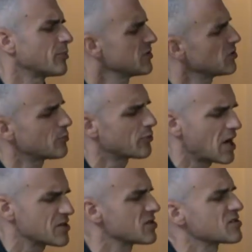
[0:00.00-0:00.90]
But your
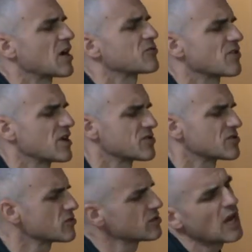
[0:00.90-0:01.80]
price is
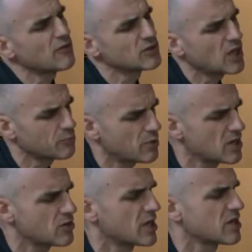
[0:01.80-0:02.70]
outrageous. Today I will not pay
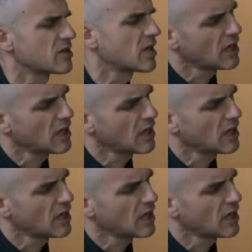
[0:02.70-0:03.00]
you anything.